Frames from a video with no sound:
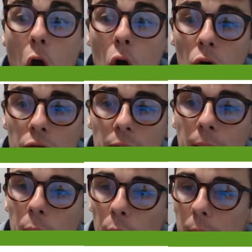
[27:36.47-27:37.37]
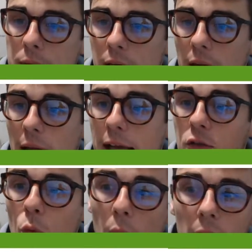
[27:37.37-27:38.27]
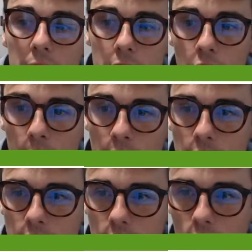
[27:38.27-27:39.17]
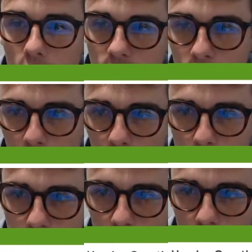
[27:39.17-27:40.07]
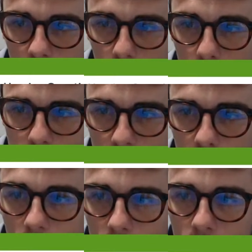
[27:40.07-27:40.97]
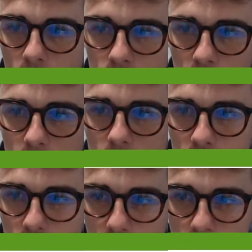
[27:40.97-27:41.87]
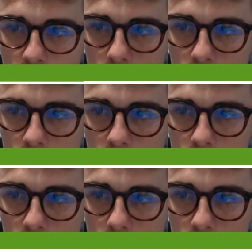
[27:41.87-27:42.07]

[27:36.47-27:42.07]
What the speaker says: over my website as well as Humix over my website. I understand the difference.